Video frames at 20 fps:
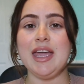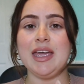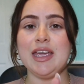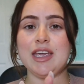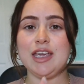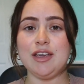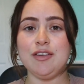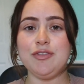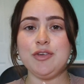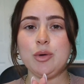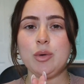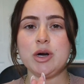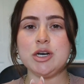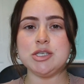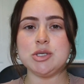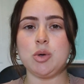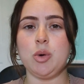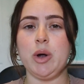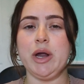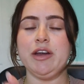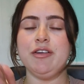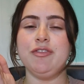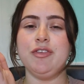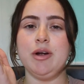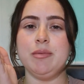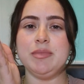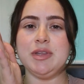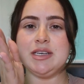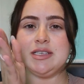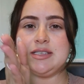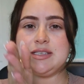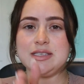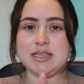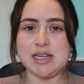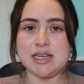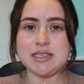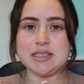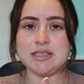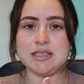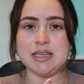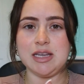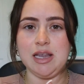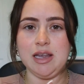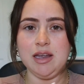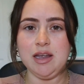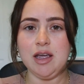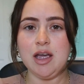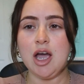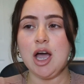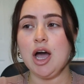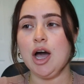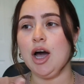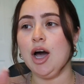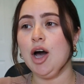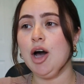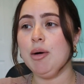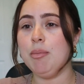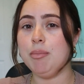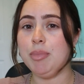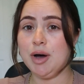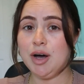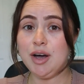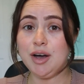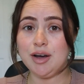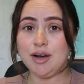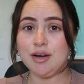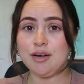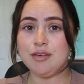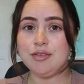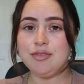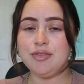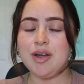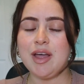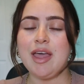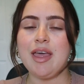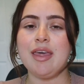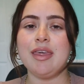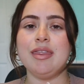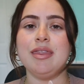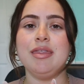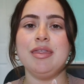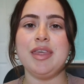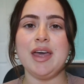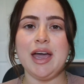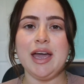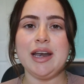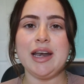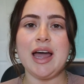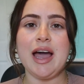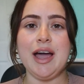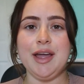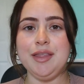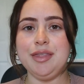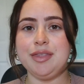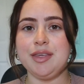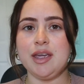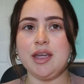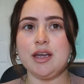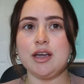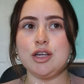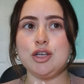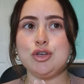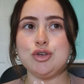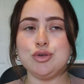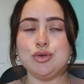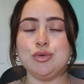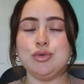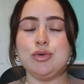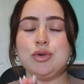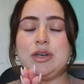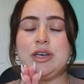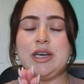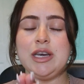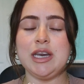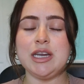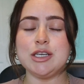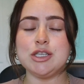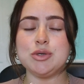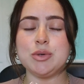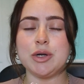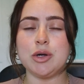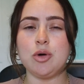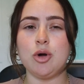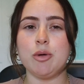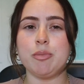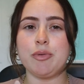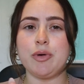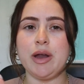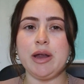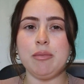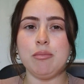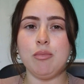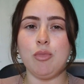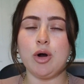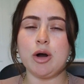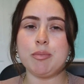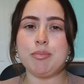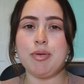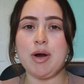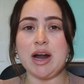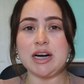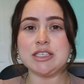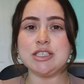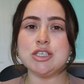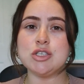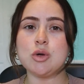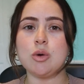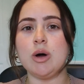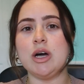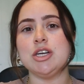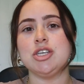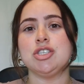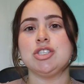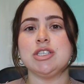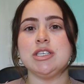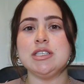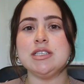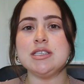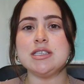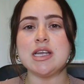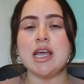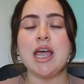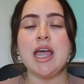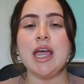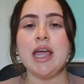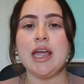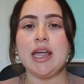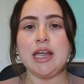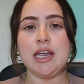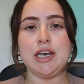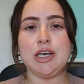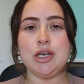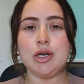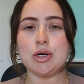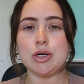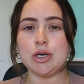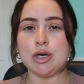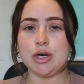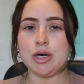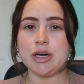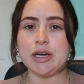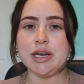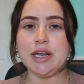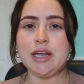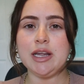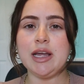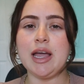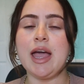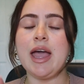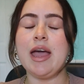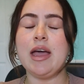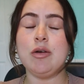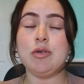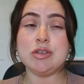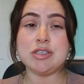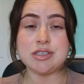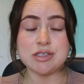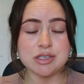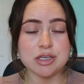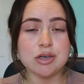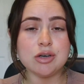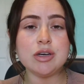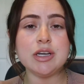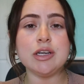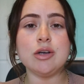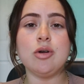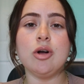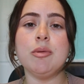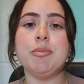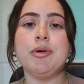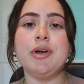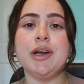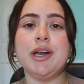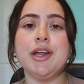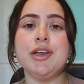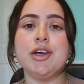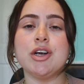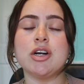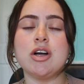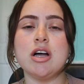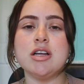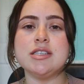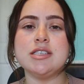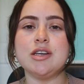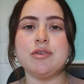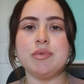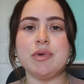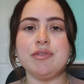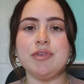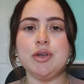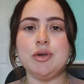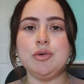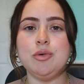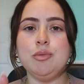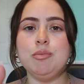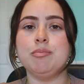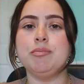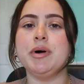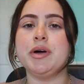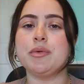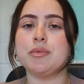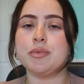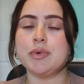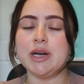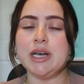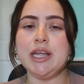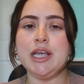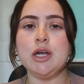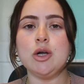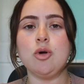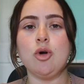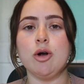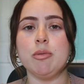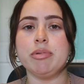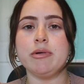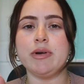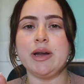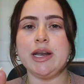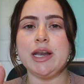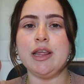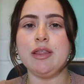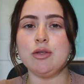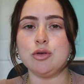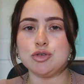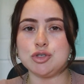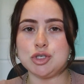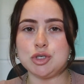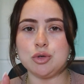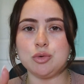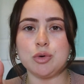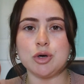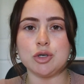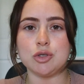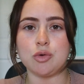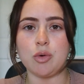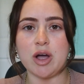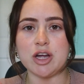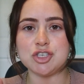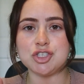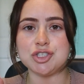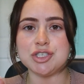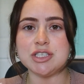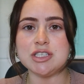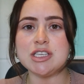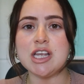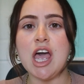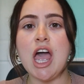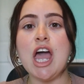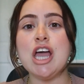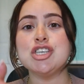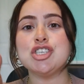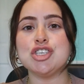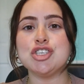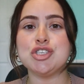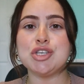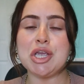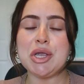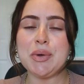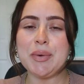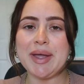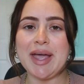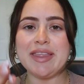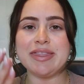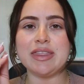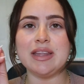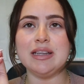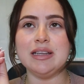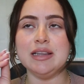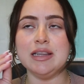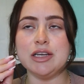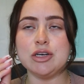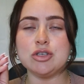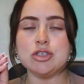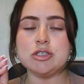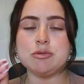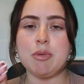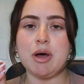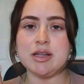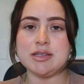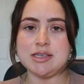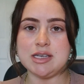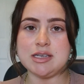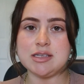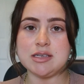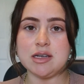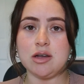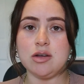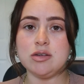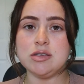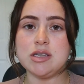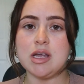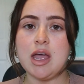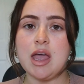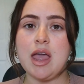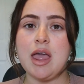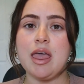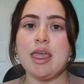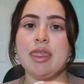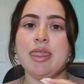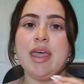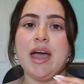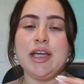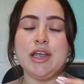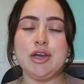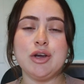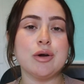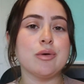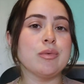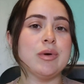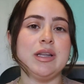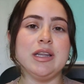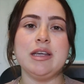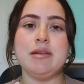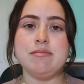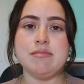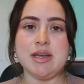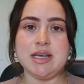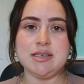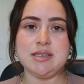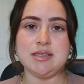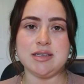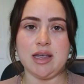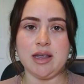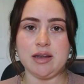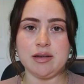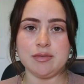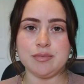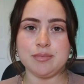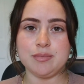If you are scoring from the 60 above, then I think you need to incorporate more practice questions in your learning, still incorporating your content review, but really incorporating those UWorld questions just so you get the little small details that you're really missing.